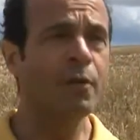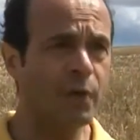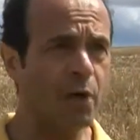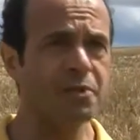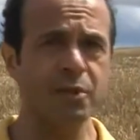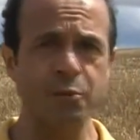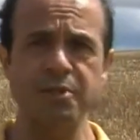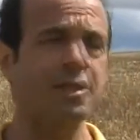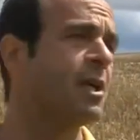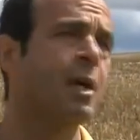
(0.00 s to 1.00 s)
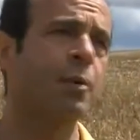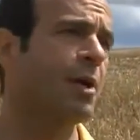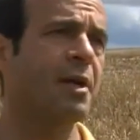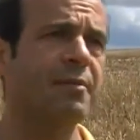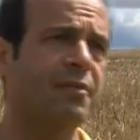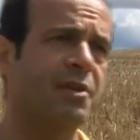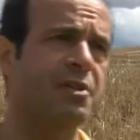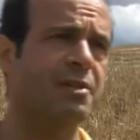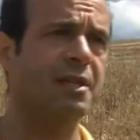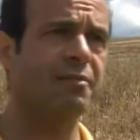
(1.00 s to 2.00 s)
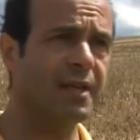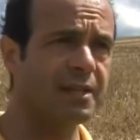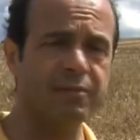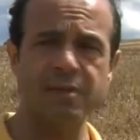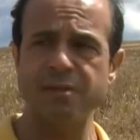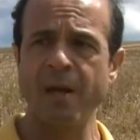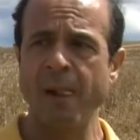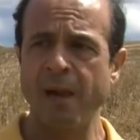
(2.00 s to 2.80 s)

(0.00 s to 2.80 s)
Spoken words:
The consequence is we don't have efficiency and effectiveness,